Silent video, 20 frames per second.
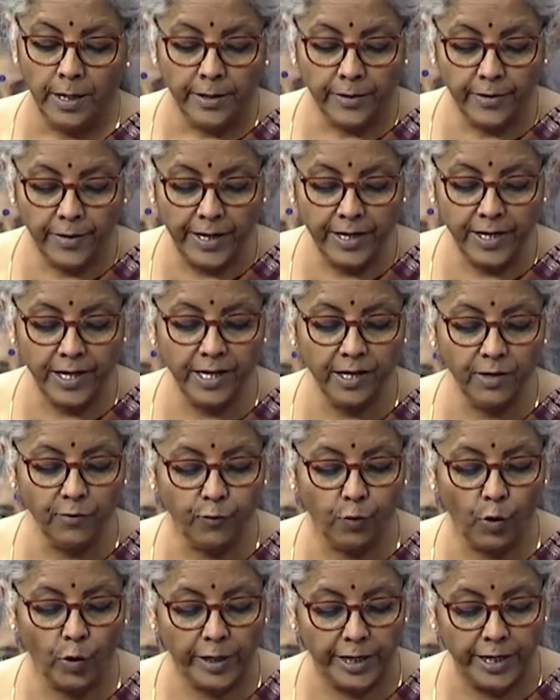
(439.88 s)
readying
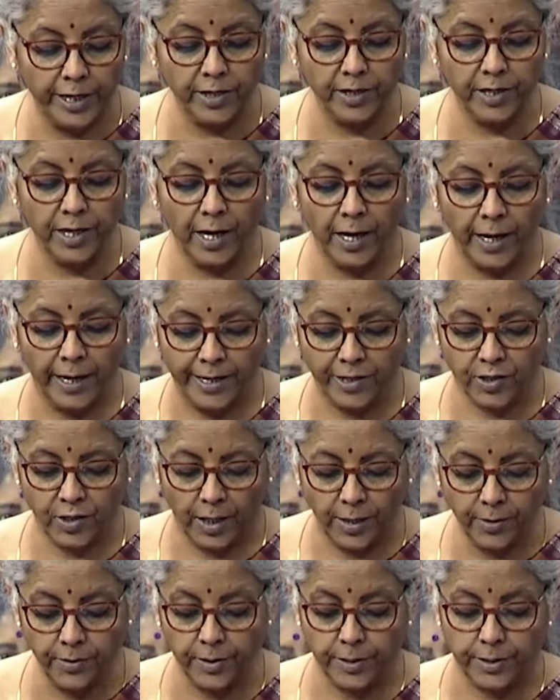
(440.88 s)
for India at
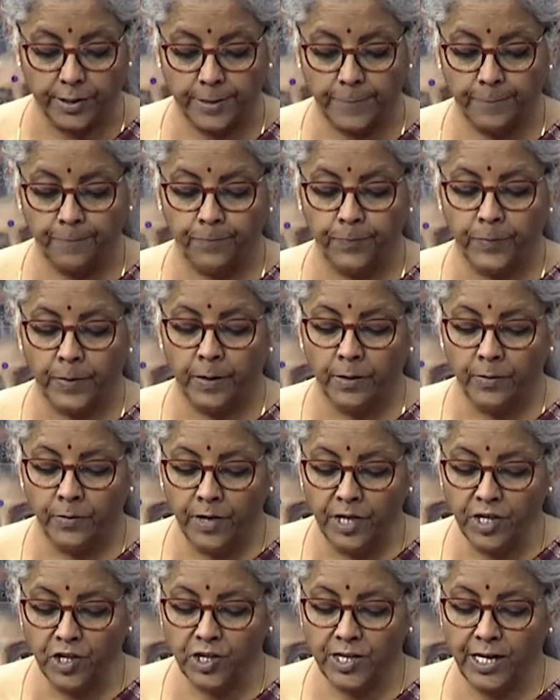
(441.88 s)
100.
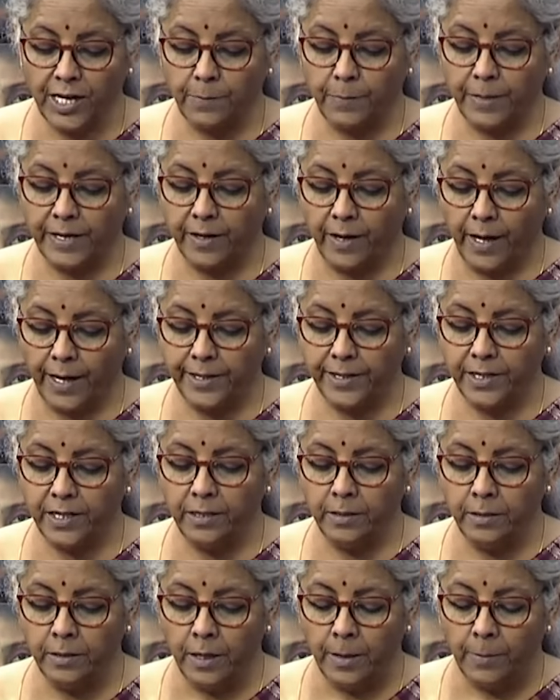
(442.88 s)
This shall be
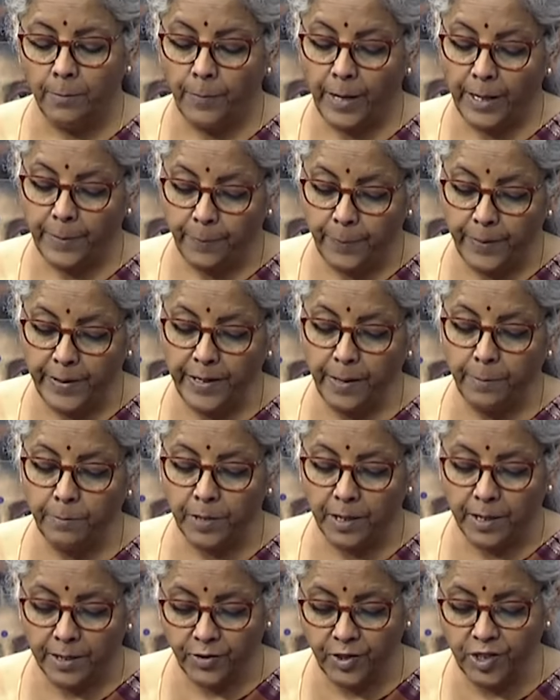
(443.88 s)
guided by
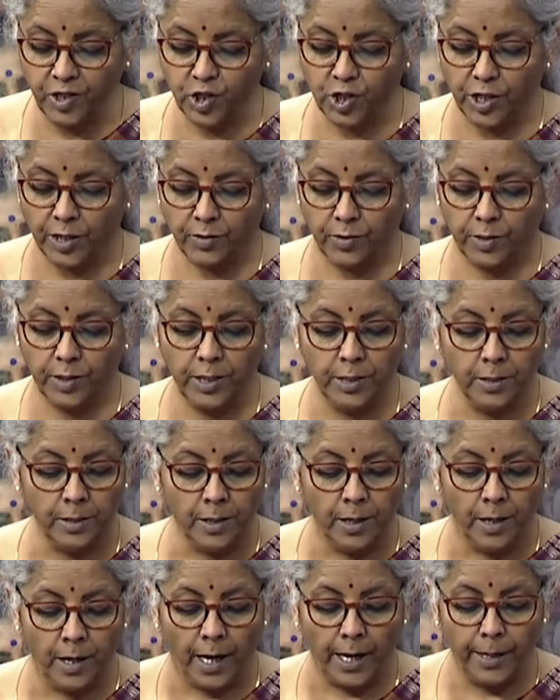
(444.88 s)
PM Gati Shakti
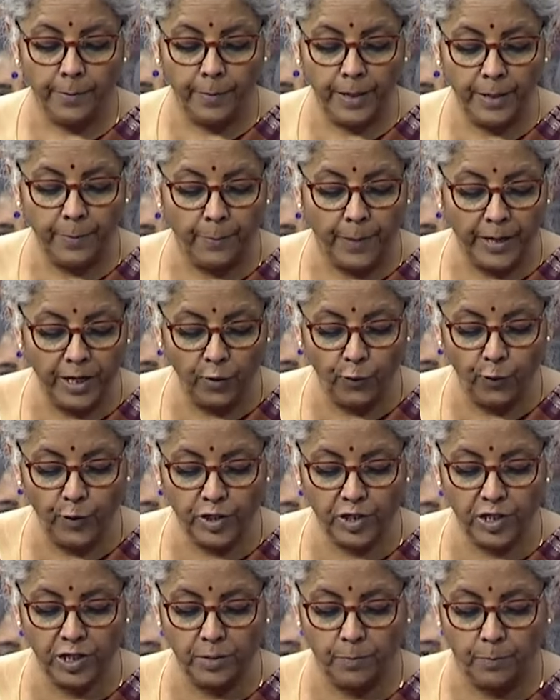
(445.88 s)
and be
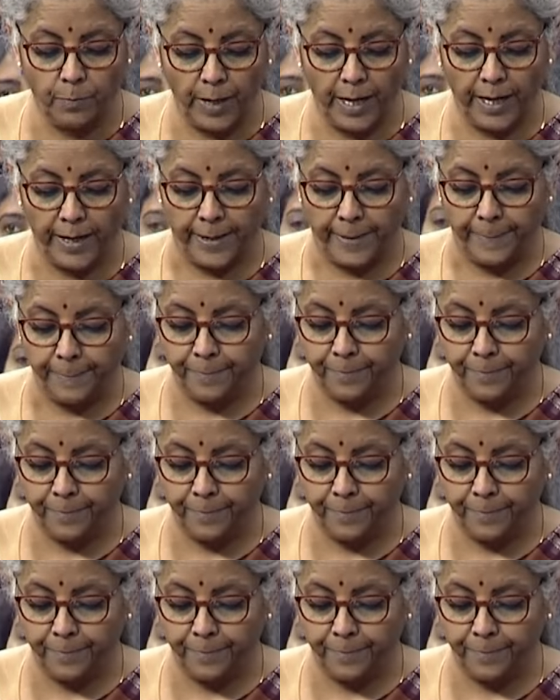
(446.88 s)
benefited by